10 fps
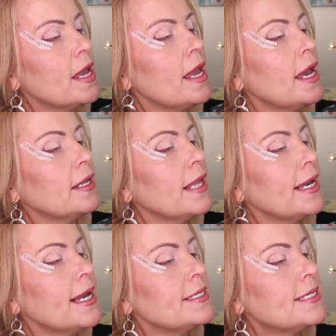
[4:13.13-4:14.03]
And
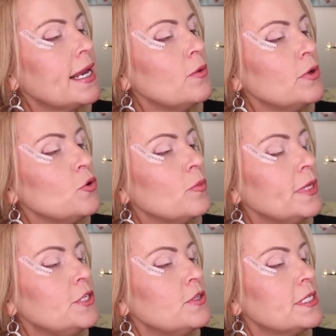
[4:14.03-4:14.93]
like I said, I would
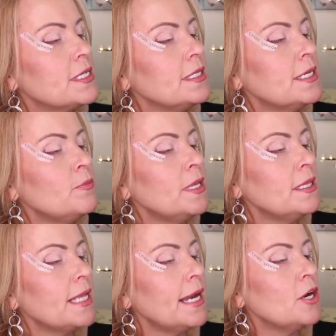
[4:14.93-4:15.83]
normally do this a little
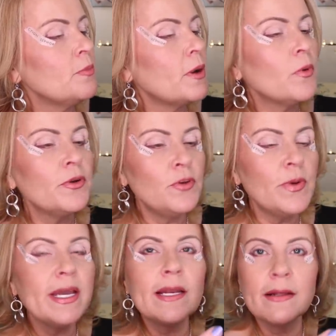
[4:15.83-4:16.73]
bit lighter, but we're
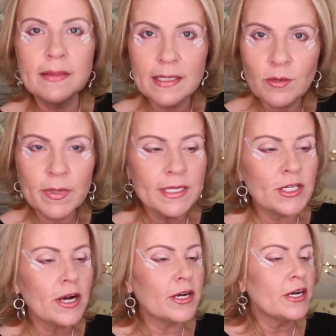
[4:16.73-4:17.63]
doing it a little bit
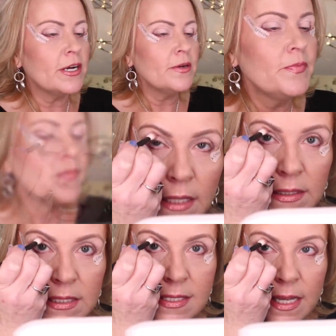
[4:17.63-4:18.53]
darker
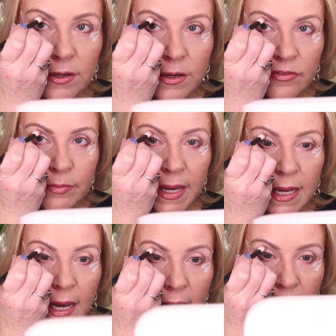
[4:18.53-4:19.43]
at the center of
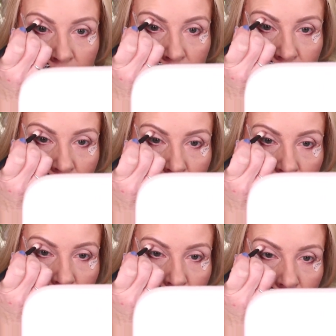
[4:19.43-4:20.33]
my eye
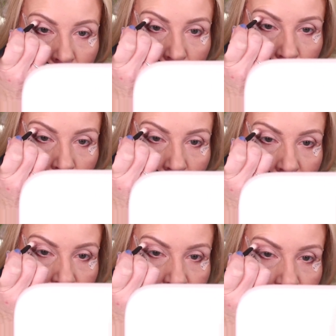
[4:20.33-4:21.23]
and then I'm
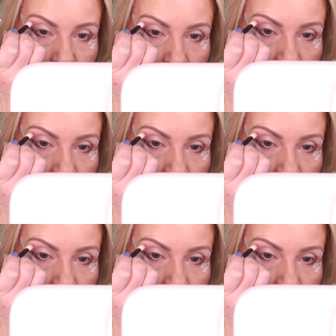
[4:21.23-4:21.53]
going to